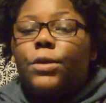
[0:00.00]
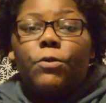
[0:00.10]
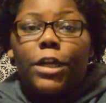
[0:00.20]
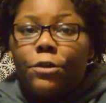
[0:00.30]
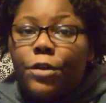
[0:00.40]

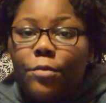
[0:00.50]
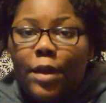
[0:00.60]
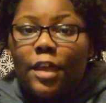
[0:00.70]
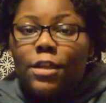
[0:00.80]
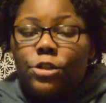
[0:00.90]
what career
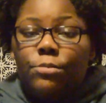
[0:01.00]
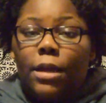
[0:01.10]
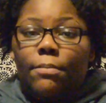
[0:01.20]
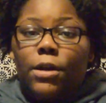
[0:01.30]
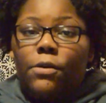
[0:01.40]
path that you
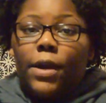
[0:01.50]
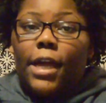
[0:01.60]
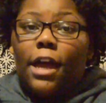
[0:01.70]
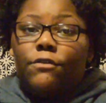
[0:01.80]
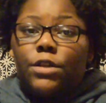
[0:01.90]
might be
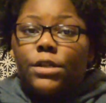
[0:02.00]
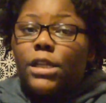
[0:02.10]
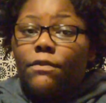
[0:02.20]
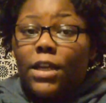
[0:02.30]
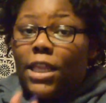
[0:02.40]
going after,
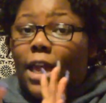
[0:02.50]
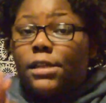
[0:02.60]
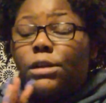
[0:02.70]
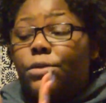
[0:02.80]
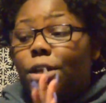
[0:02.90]
stuff like
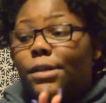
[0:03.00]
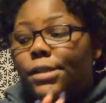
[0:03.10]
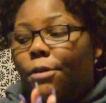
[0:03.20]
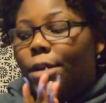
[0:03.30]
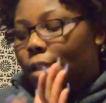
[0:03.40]
that. So there's
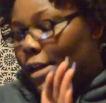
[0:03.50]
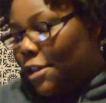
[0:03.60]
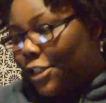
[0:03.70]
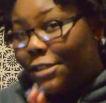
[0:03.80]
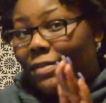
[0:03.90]
so many
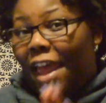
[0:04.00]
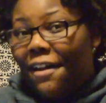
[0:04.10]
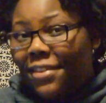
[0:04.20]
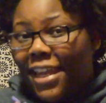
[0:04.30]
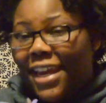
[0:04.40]
scholarships
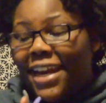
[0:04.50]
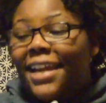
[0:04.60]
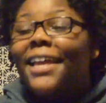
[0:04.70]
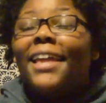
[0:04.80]
out there.